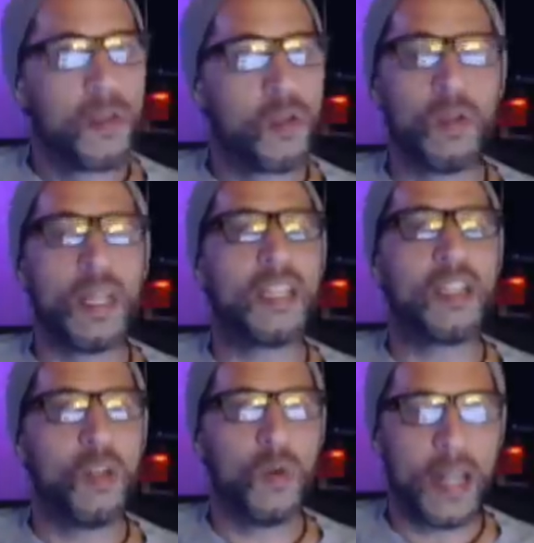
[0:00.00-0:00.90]
too late
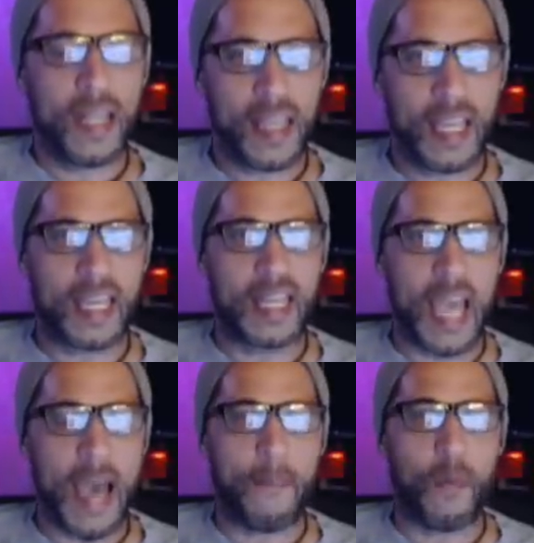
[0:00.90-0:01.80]
to do anything at
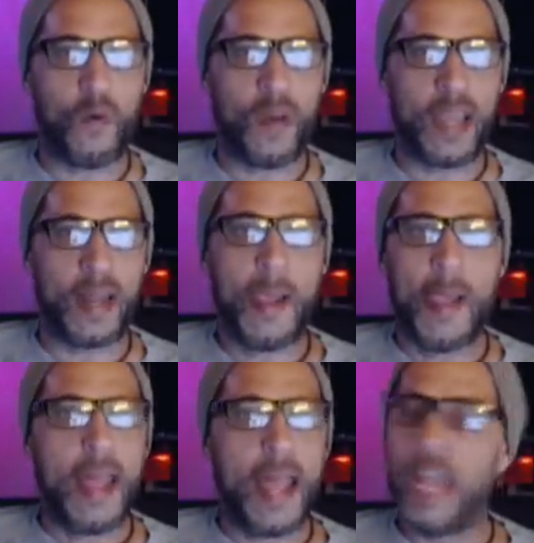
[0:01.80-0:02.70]
that point
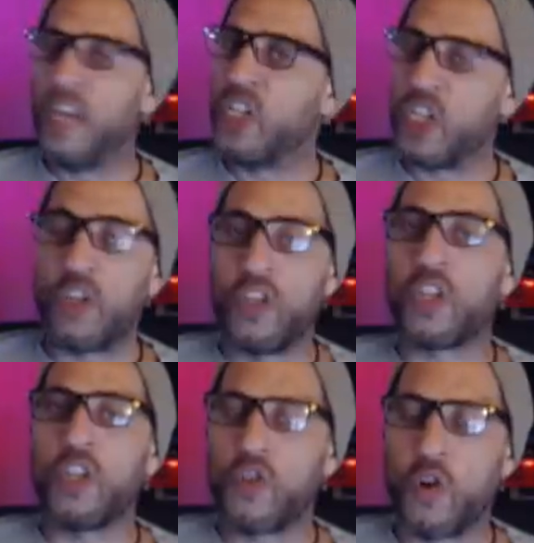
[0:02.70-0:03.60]
and she couldn't
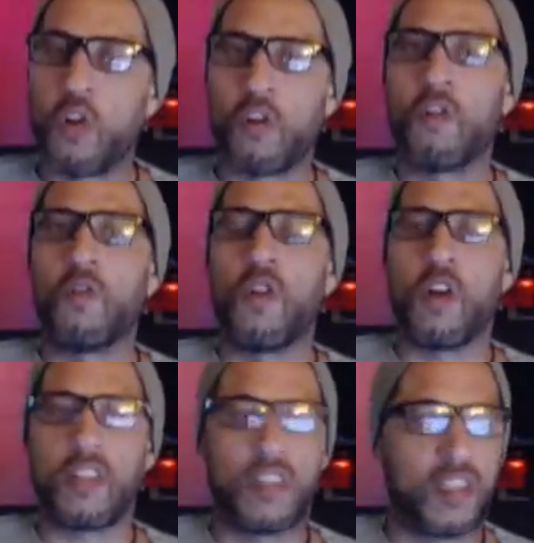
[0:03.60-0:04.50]
control her own
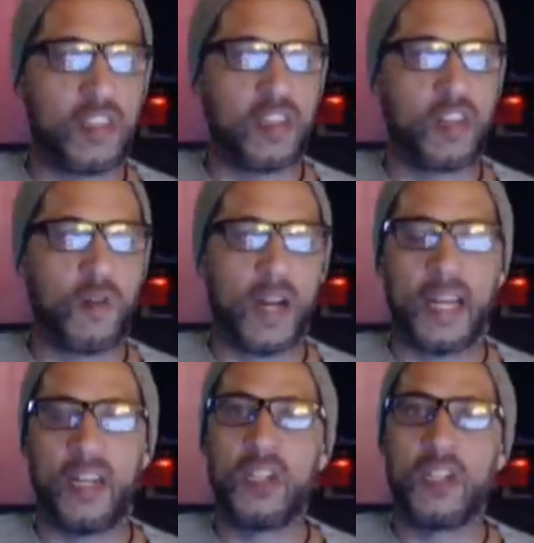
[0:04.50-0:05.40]
narcissistic
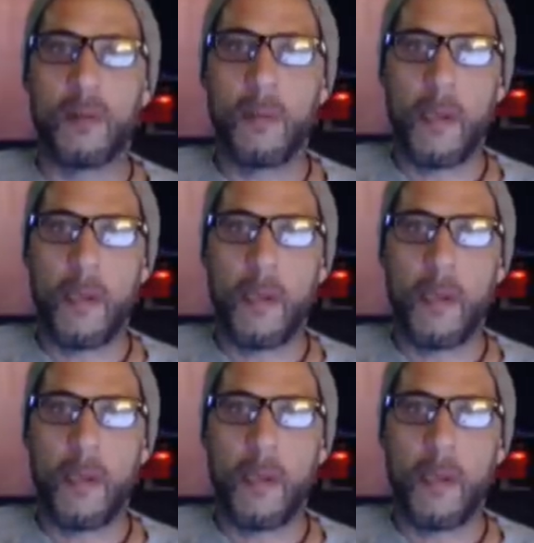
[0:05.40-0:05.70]
rage